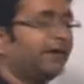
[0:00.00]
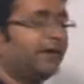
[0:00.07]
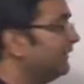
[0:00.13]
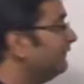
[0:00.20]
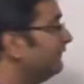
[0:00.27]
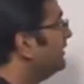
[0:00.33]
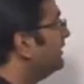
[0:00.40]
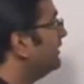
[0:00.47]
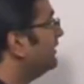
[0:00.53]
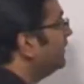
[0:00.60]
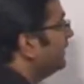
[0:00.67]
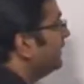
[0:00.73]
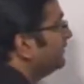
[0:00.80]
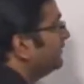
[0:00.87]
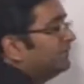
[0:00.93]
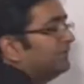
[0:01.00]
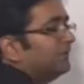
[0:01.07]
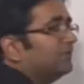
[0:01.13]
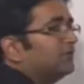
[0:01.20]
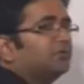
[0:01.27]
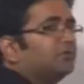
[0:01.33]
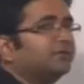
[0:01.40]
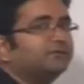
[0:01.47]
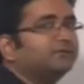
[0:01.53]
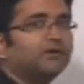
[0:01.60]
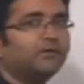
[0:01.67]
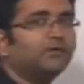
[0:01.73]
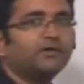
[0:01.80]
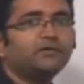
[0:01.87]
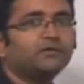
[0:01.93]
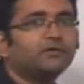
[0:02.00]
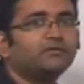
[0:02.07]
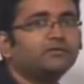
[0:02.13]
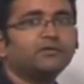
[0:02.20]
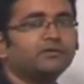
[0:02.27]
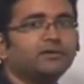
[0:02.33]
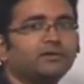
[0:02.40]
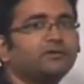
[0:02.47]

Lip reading: And if it does not exist, there is no such value exists for this,